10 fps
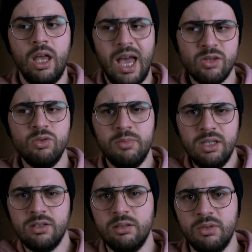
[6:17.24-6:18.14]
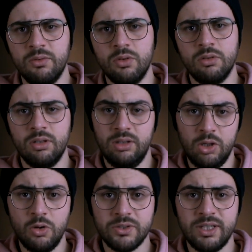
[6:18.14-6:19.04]
As we mentioned before, the
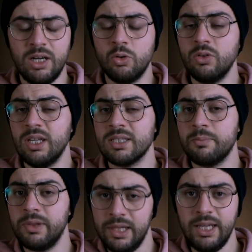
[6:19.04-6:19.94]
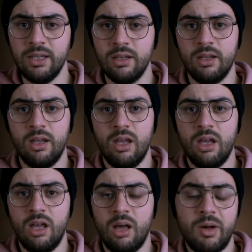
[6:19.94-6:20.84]
course site could explain
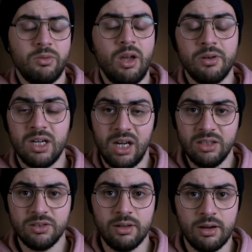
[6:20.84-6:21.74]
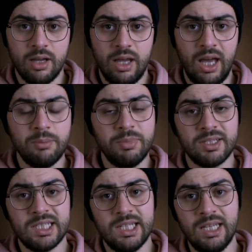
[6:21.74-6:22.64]
about our culture and
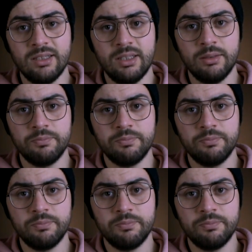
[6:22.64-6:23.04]
personality.